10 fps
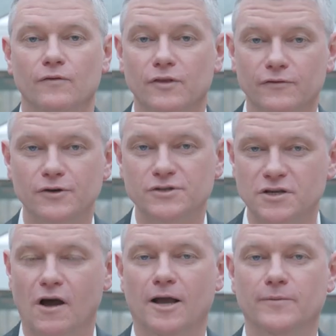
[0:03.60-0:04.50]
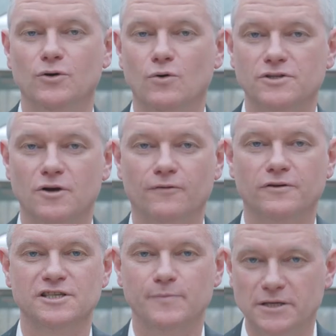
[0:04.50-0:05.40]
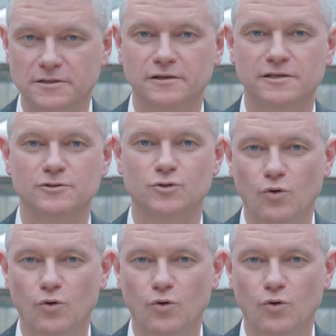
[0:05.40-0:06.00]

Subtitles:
For the first time, York is offering specialist